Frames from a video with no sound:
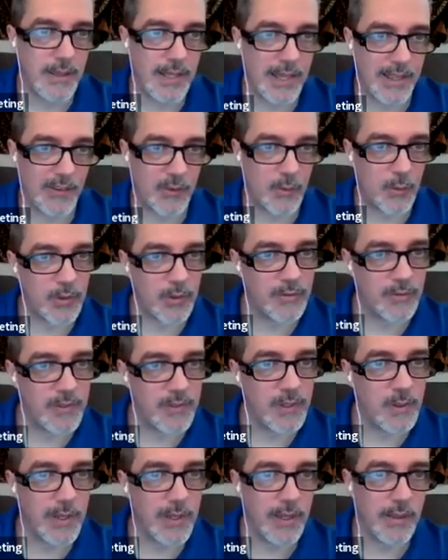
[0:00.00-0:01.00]
That's where the
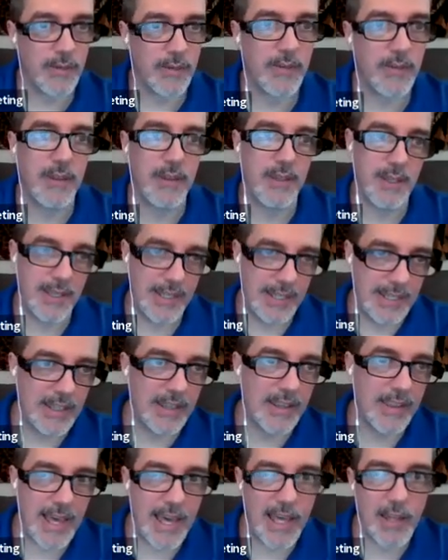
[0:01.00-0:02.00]
view is
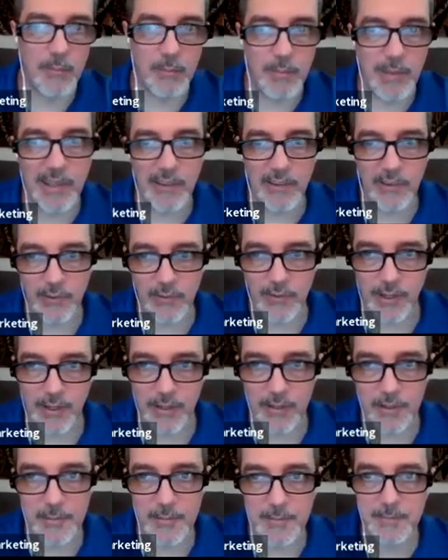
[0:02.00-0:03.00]
in that base
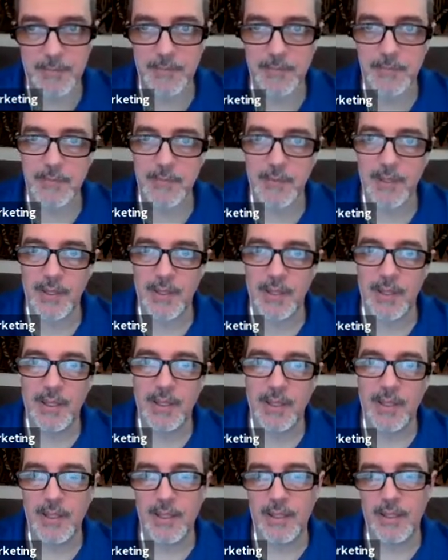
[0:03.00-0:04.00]
file.
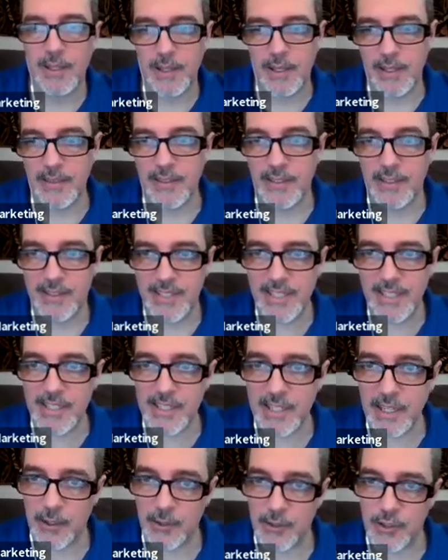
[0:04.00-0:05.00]
In the
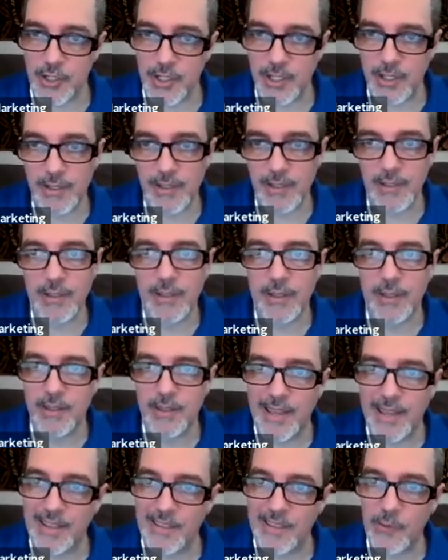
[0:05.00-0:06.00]
detail sheet,
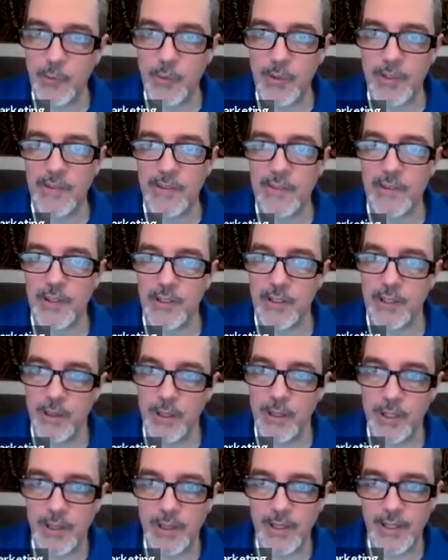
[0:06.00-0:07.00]
that's what it's going to
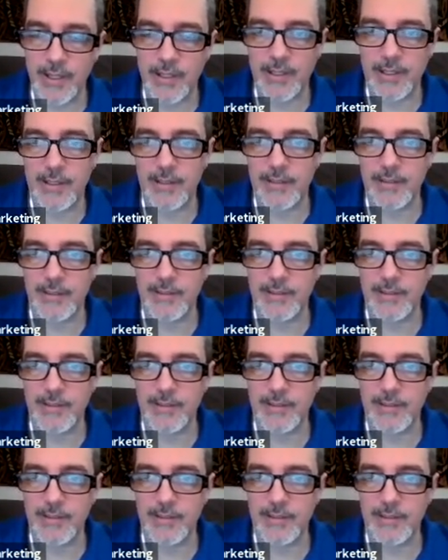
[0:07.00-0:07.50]
look like.